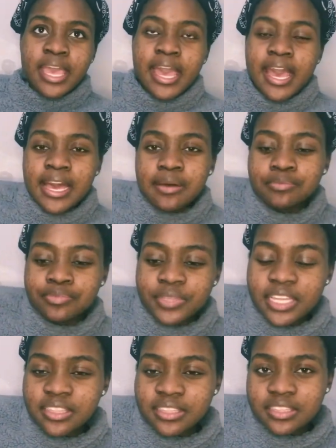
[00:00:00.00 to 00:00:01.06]

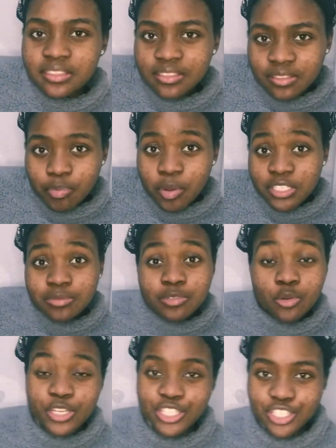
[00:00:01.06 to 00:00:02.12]
and the possible
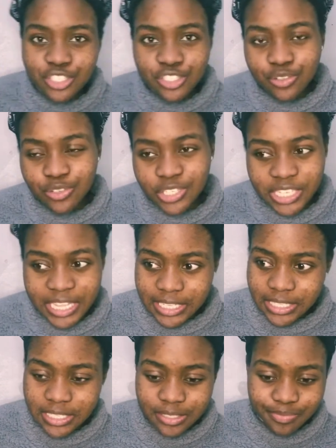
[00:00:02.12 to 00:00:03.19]
questions you could
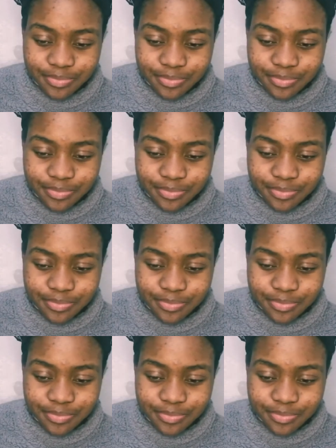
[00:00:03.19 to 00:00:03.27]
get.